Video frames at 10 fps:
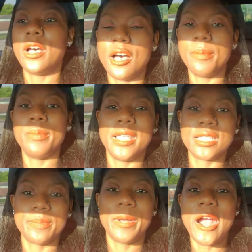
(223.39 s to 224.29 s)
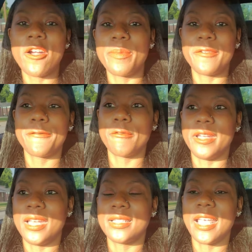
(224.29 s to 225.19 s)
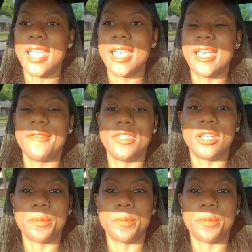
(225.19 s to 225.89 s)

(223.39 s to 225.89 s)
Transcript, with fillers: Um, it's paraben free. It doesn't have the,